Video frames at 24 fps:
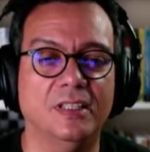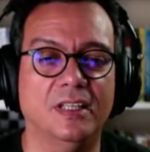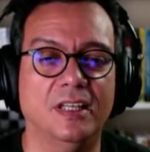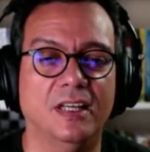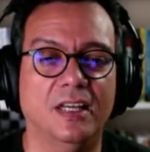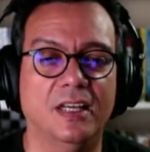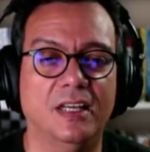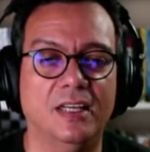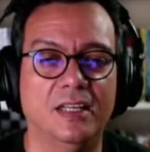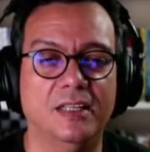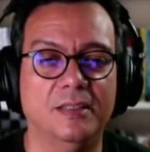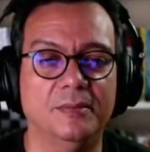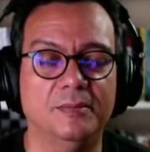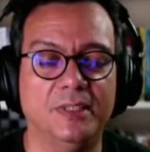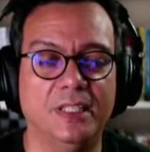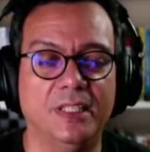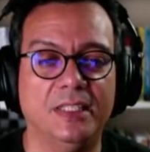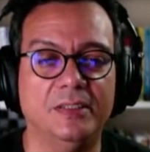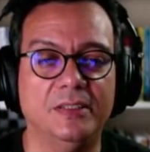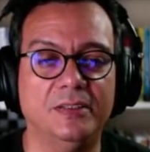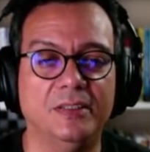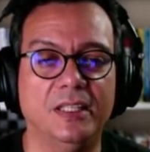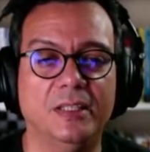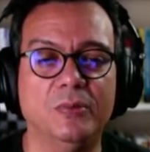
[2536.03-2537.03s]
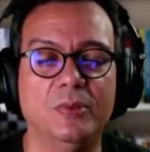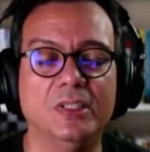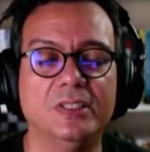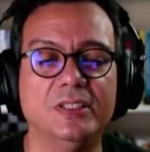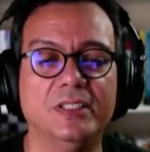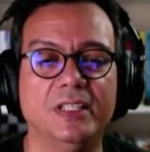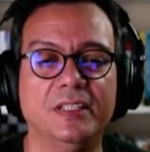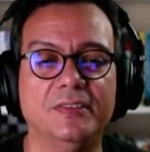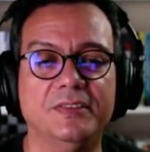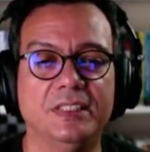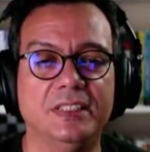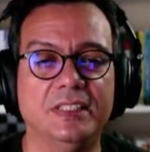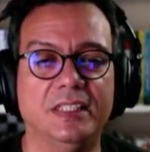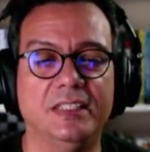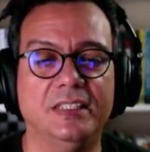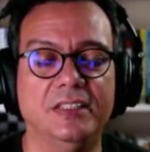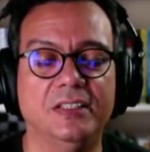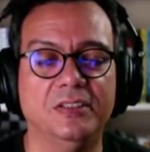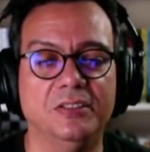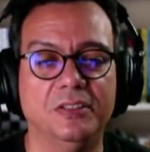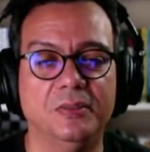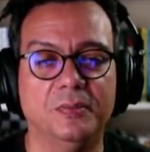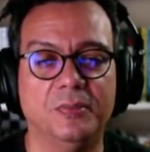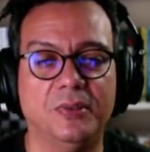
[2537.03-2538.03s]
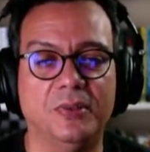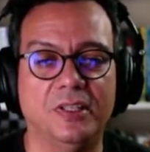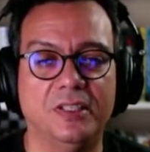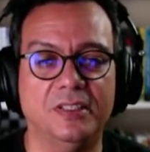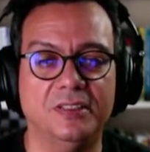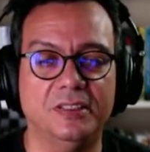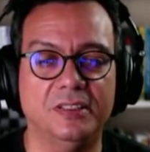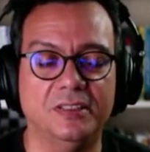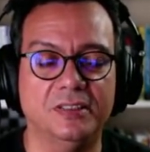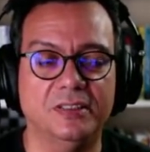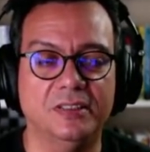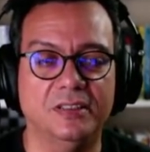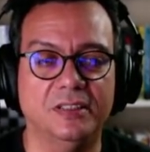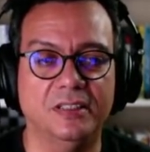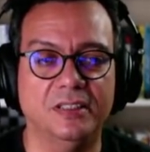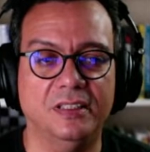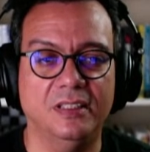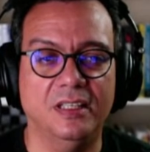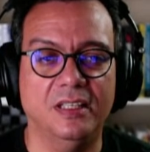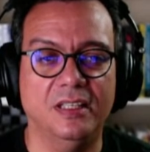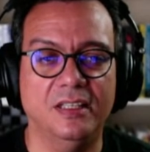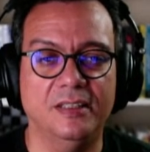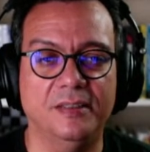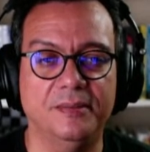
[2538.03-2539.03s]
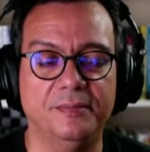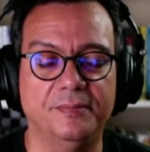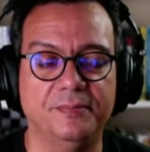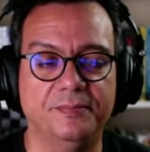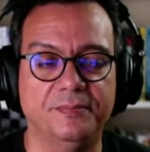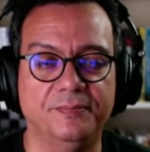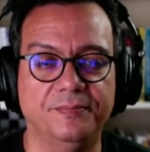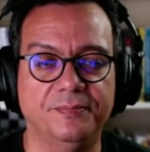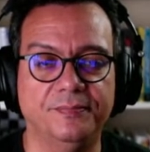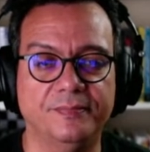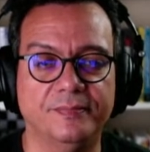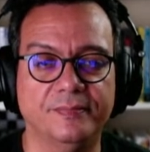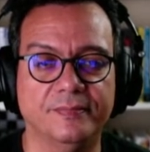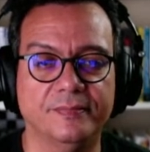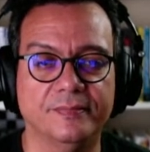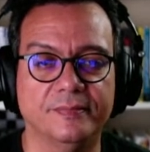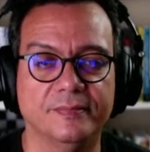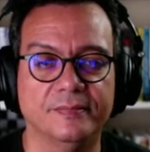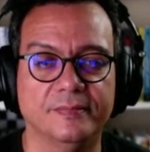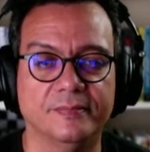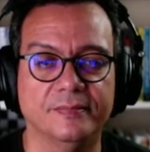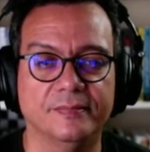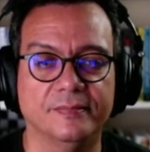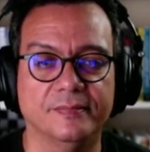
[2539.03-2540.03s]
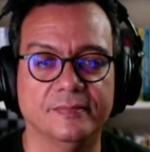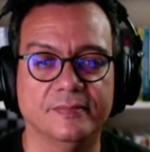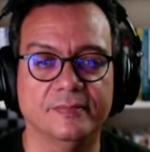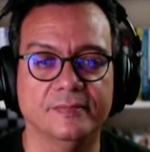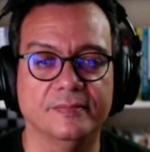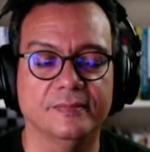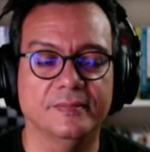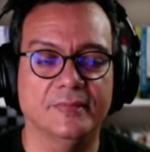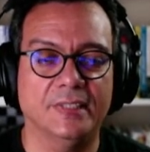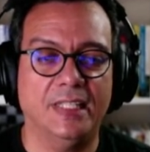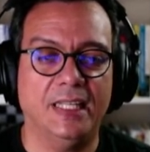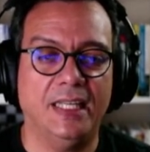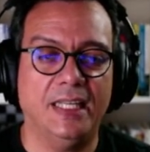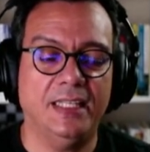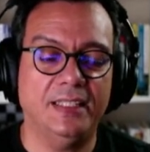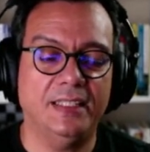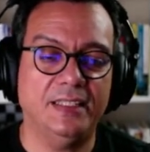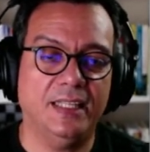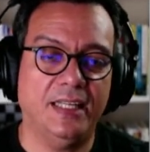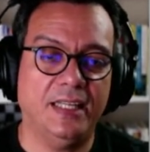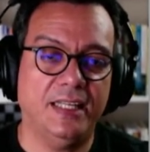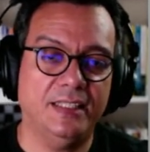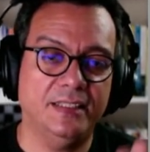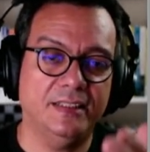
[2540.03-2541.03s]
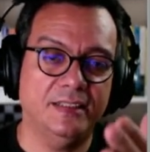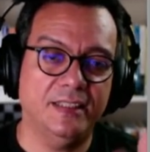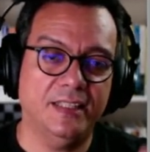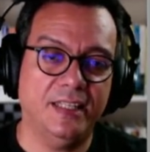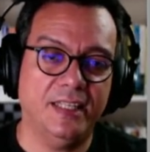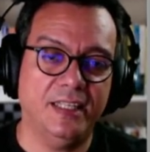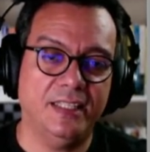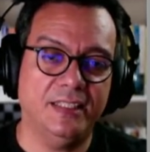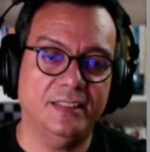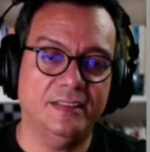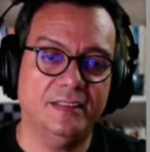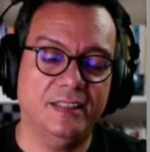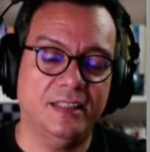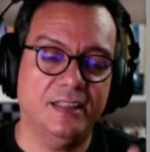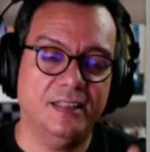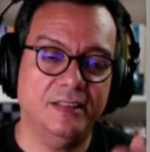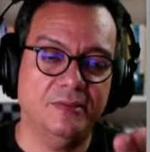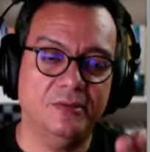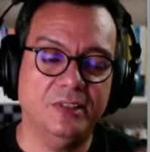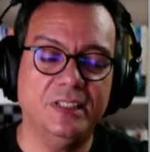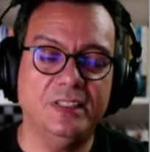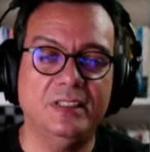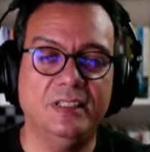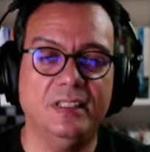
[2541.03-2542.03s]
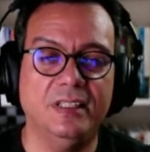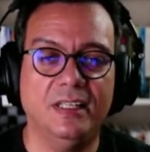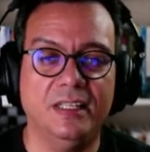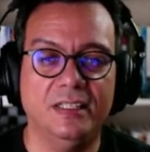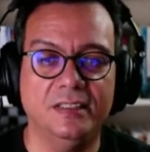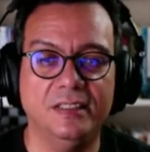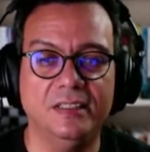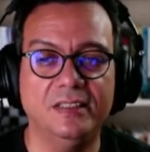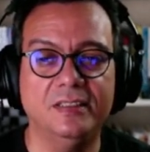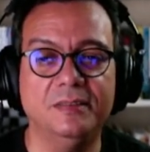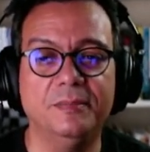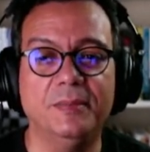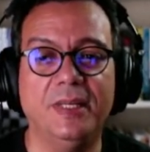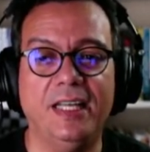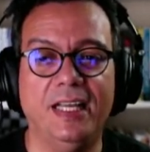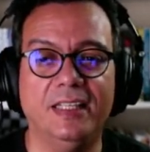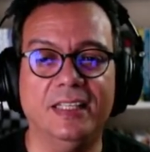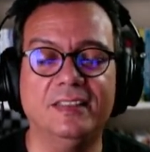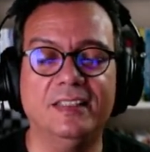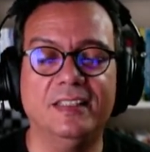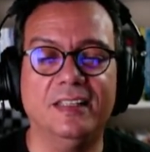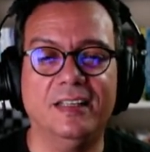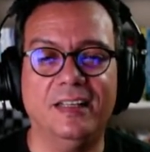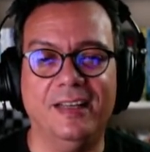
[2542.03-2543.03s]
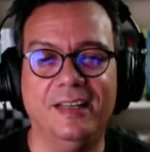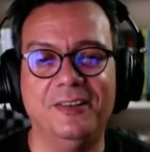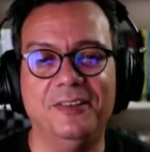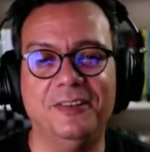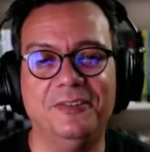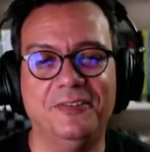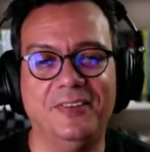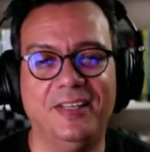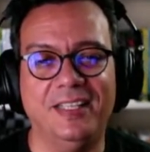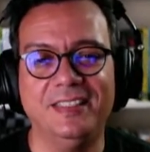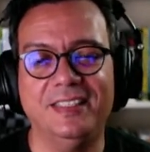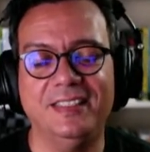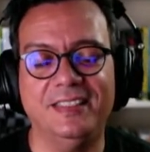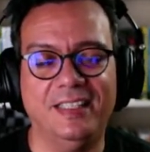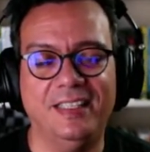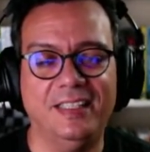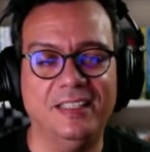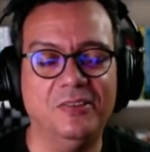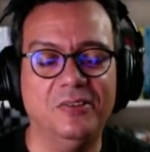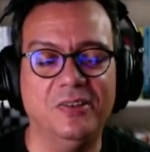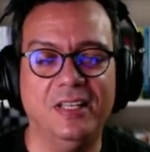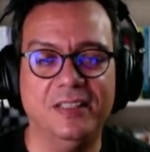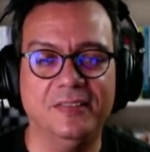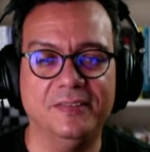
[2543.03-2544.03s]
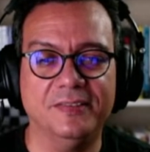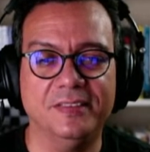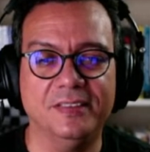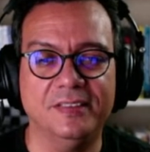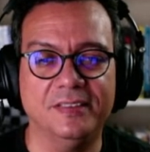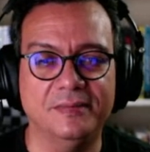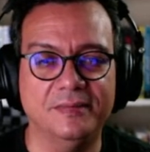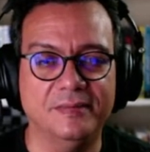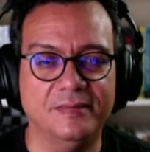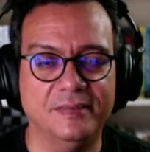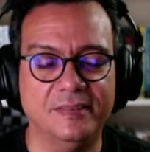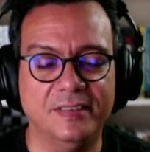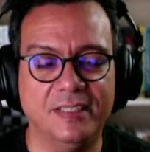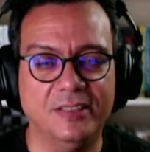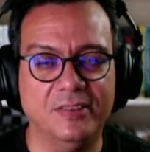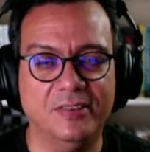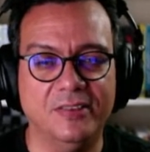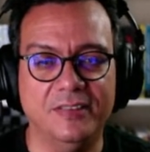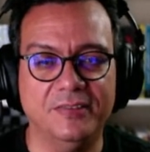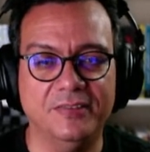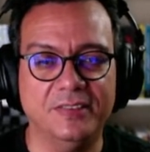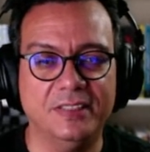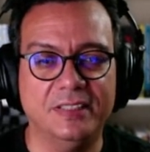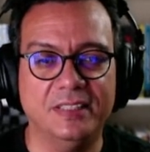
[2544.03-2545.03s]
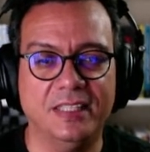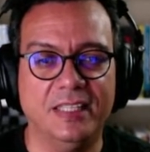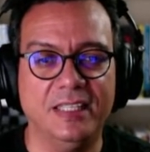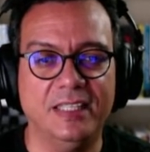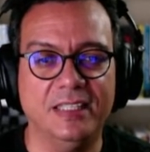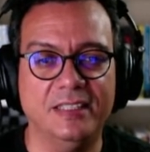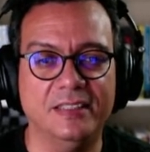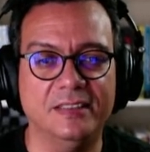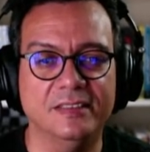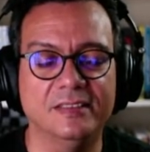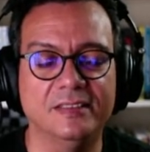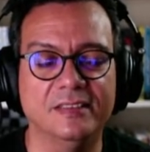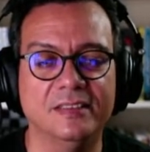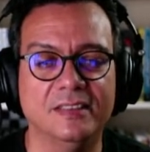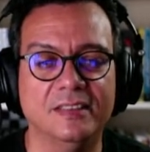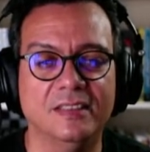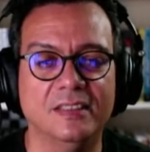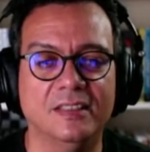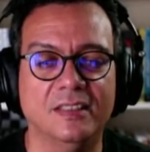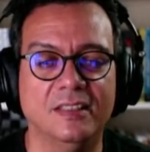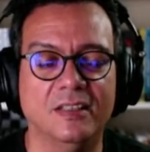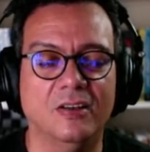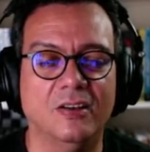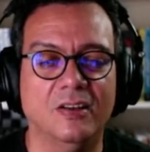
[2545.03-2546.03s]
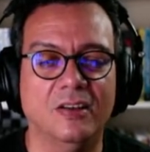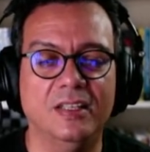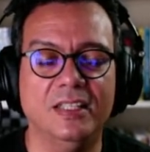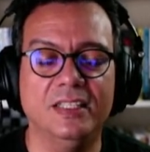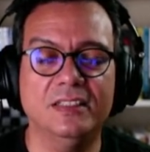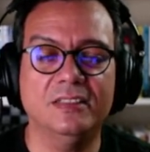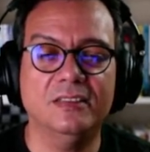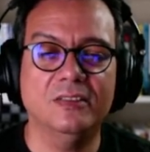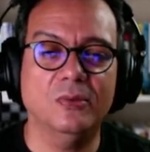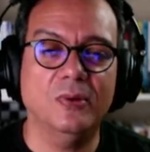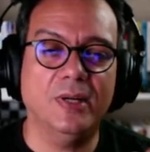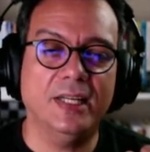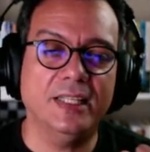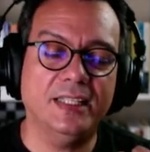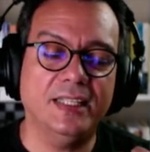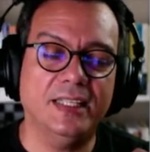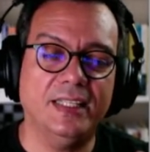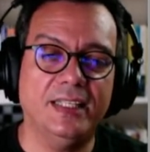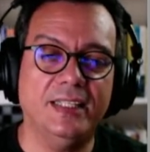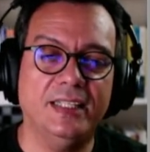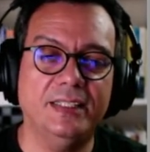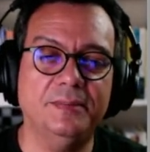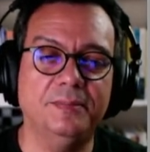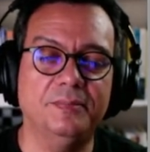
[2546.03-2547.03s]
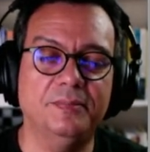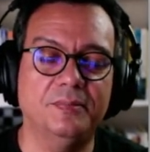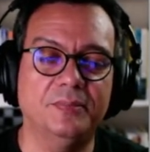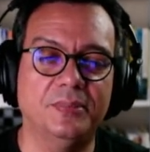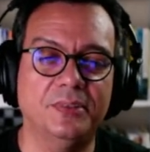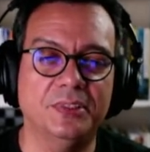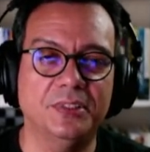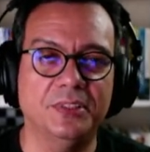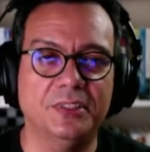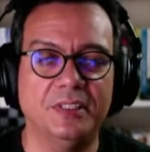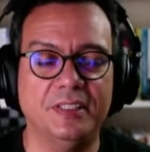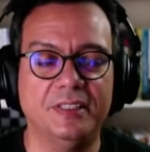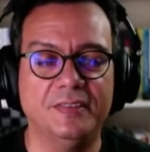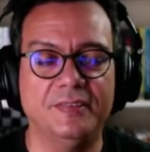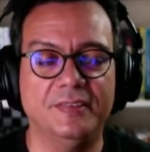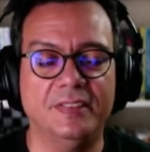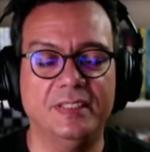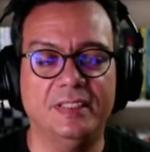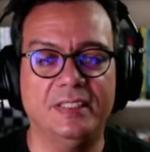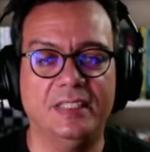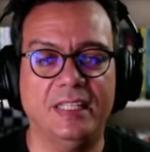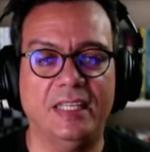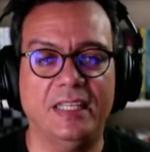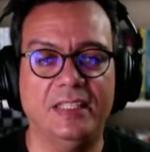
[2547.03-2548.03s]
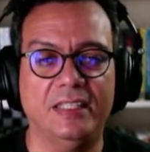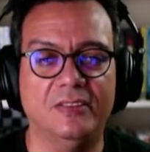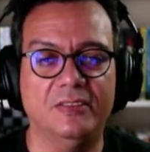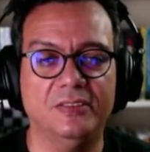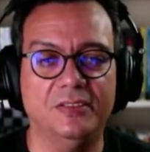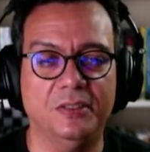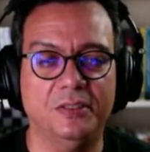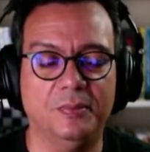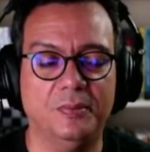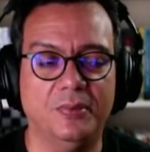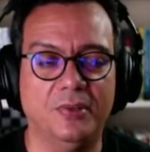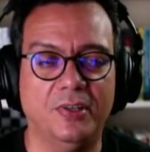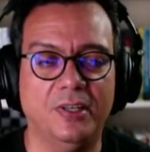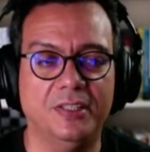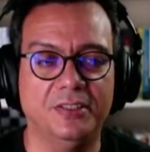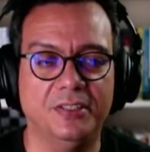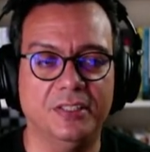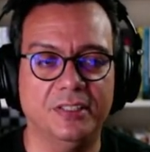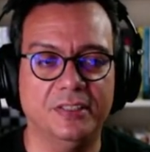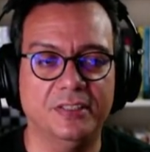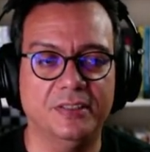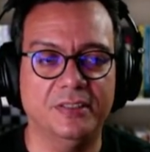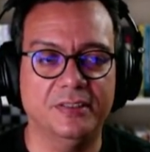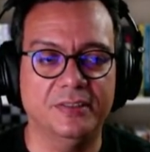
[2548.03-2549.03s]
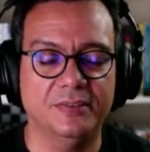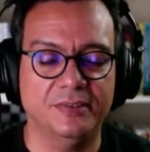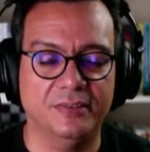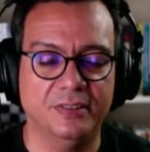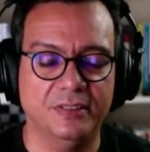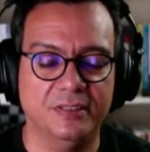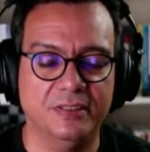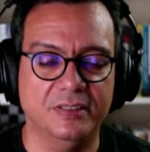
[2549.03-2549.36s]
They want to have a say on your project. And a RACI like this might actually clarify that they don't have a saying, at least the way that they perceive as saying on your project, right?